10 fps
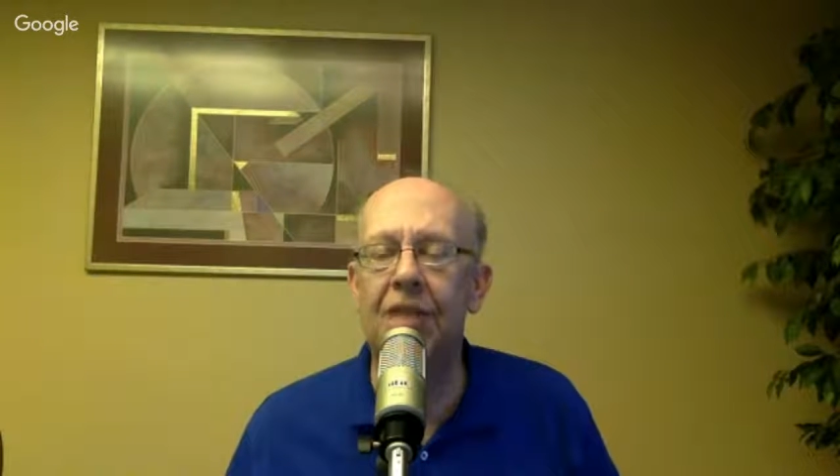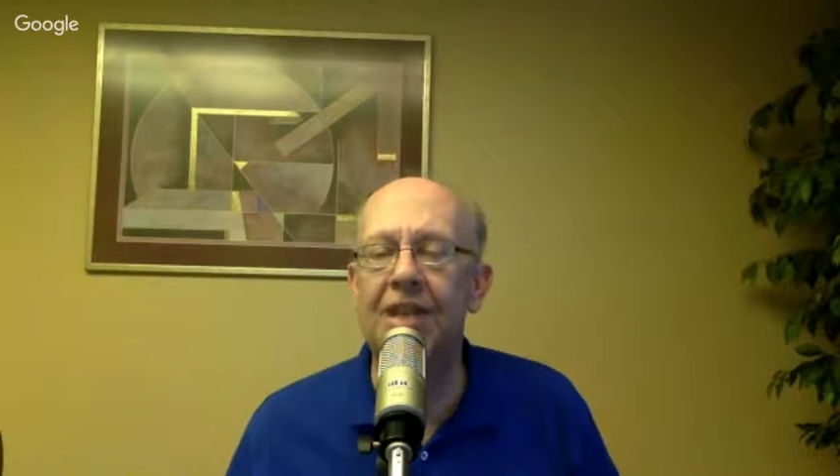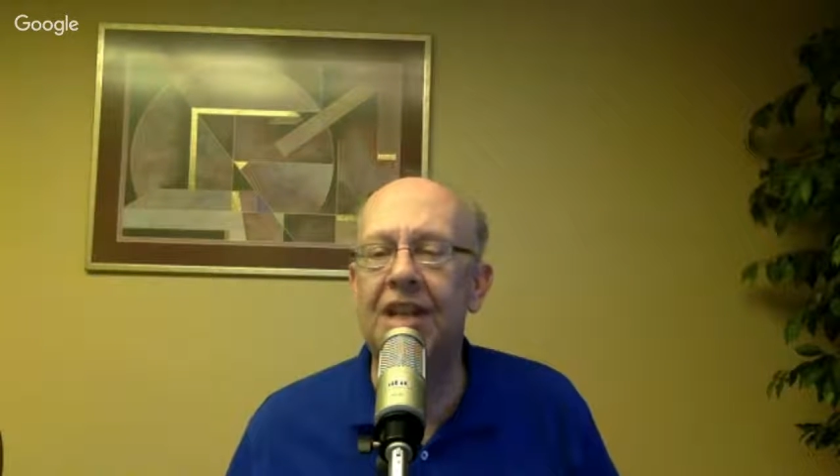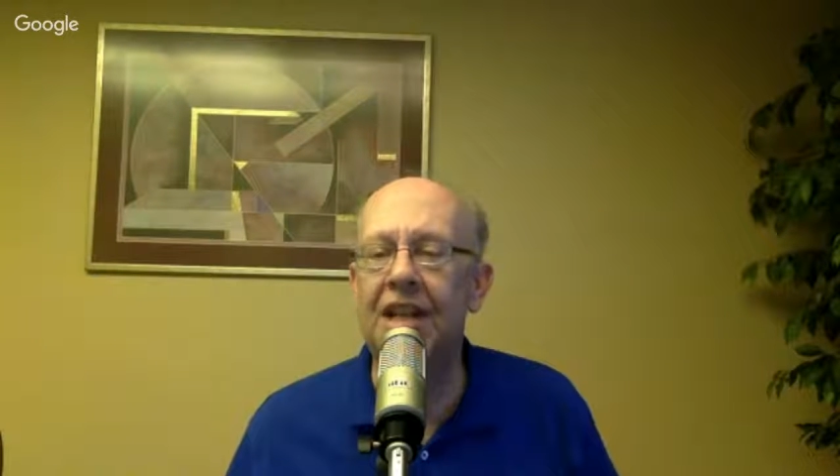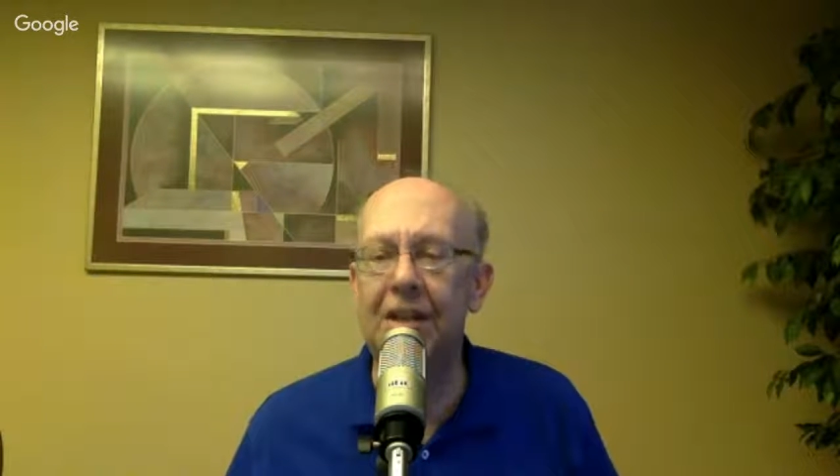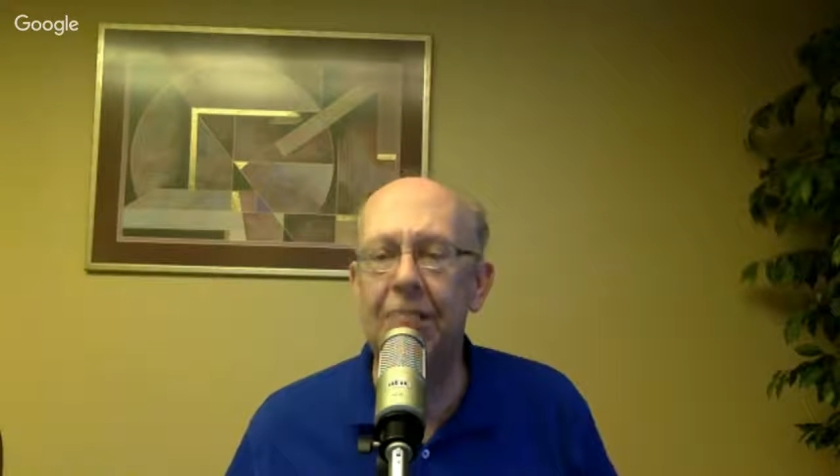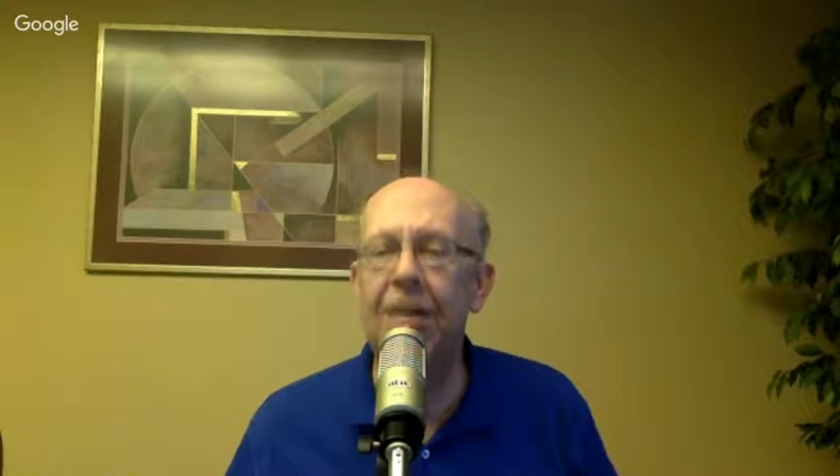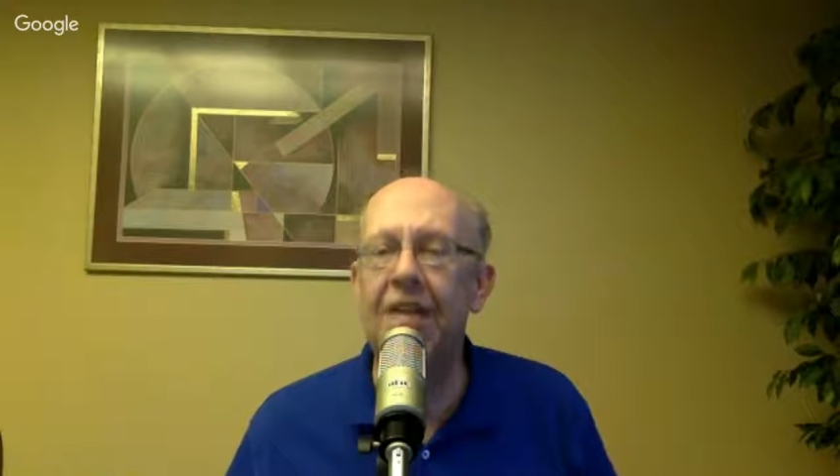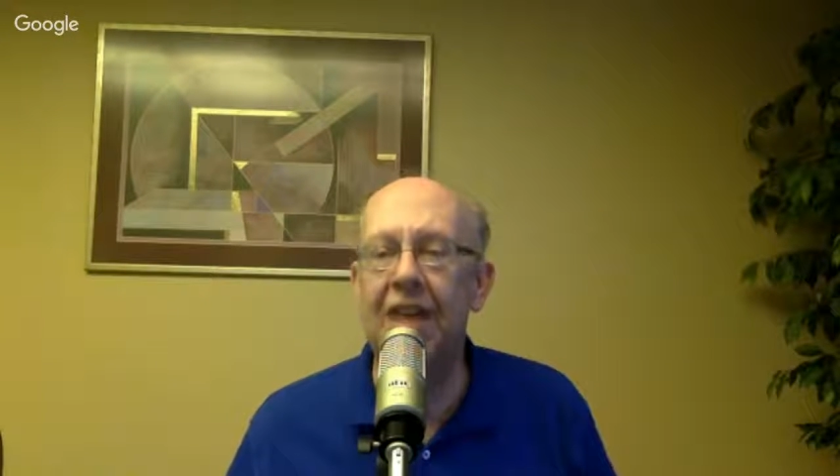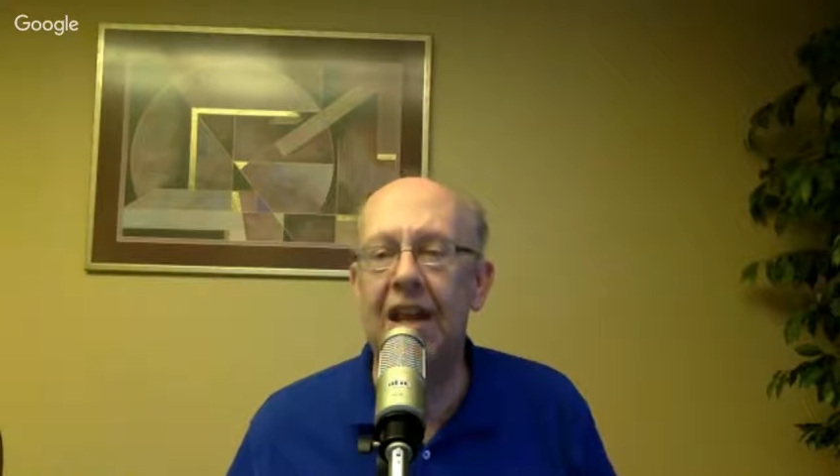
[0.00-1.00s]
they decided he could
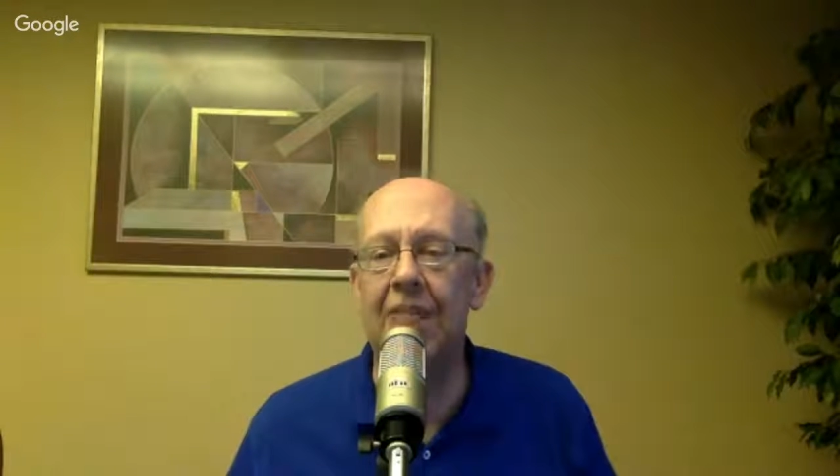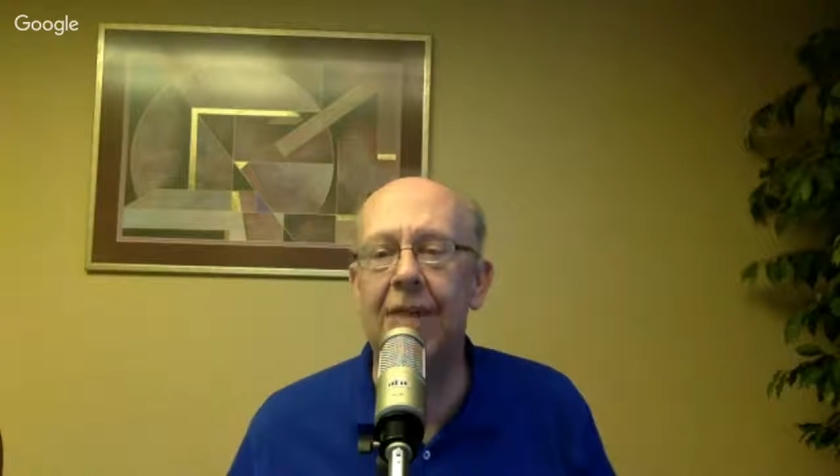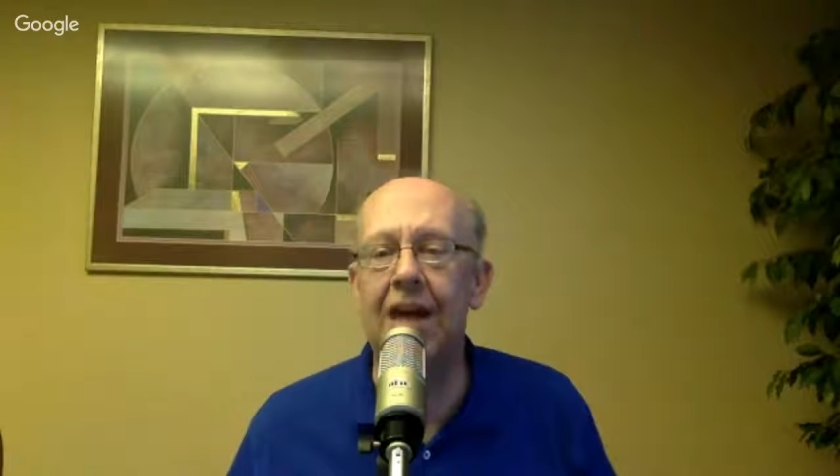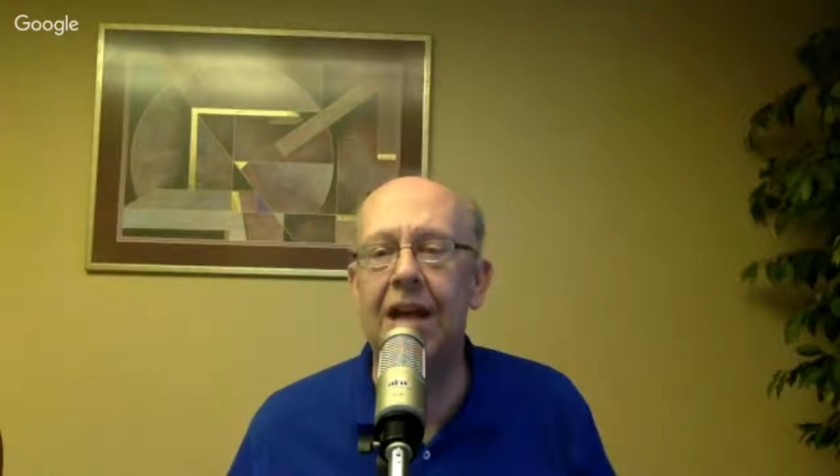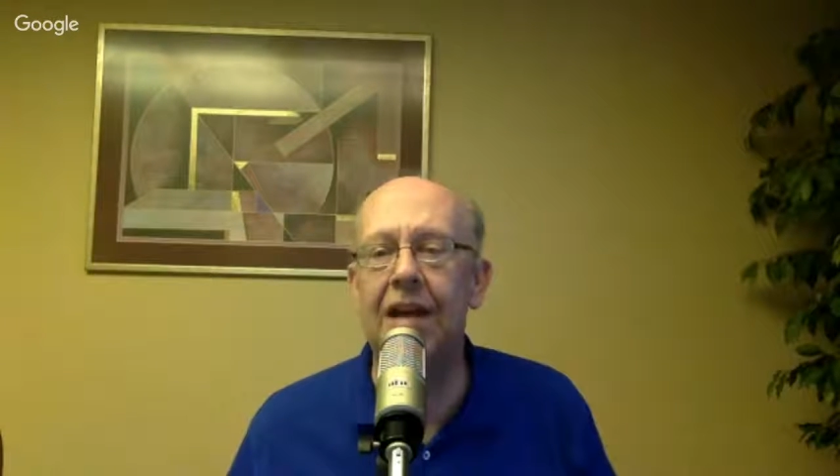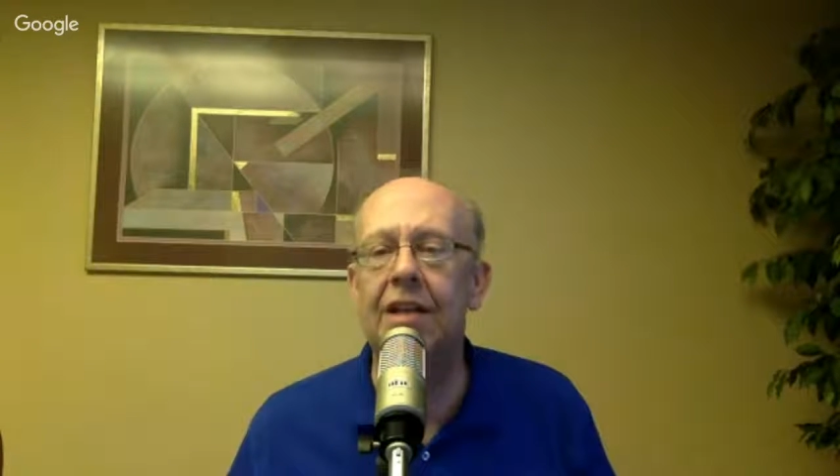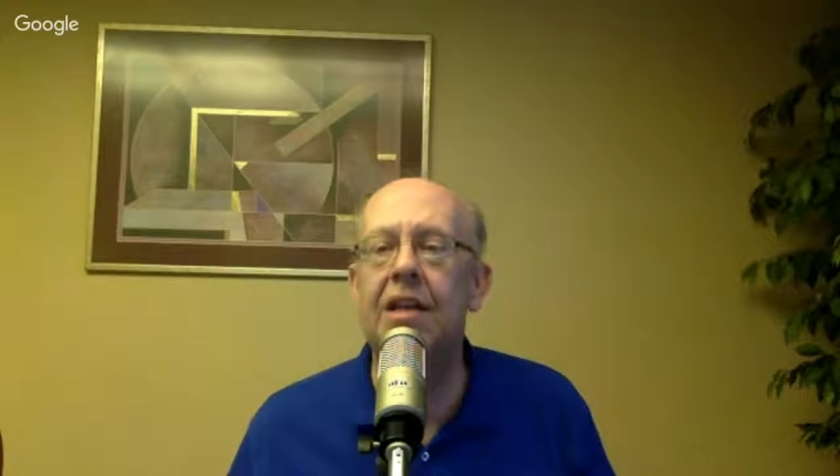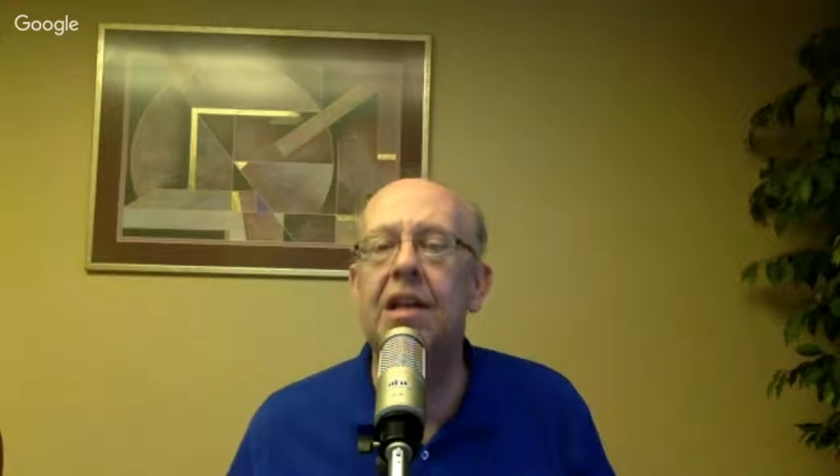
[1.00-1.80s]
pay that out of pocket.